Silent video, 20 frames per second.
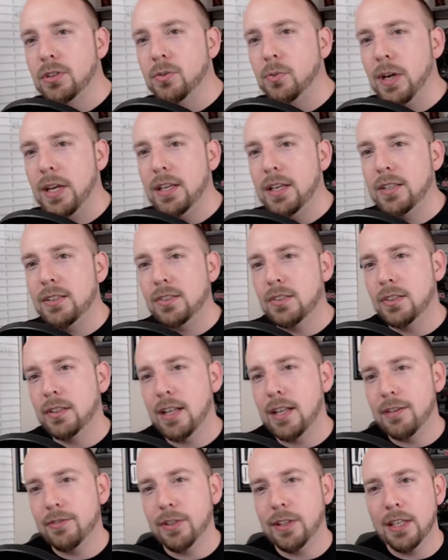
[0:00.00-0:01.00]
ways.
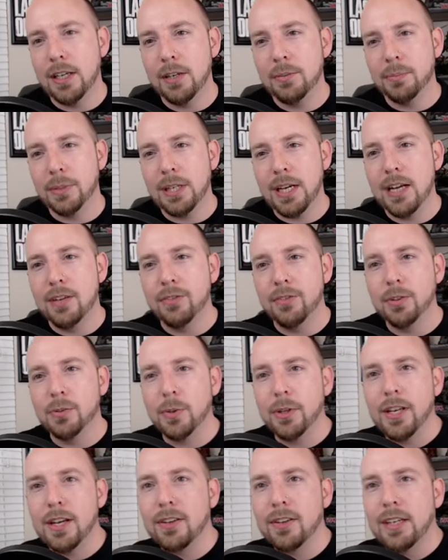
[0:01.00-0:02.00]
Laugh out loud, MacGyver
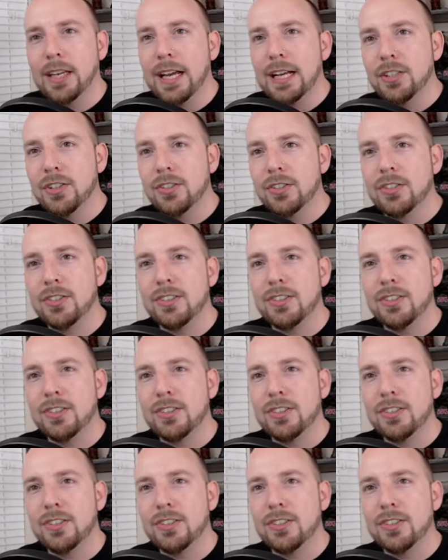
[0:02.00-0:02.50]
without gadgets.